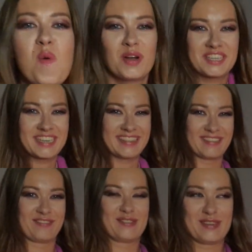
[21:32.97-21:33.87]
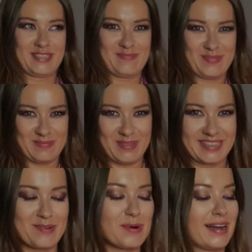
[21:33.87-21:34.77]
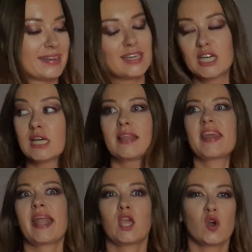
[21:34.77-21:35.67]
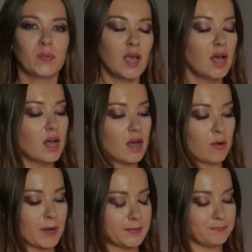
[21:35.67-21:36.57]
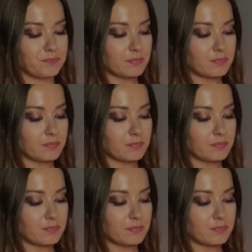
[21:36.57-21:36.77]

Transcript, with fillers: washing the floors to keep it quiet. Thank you. All right.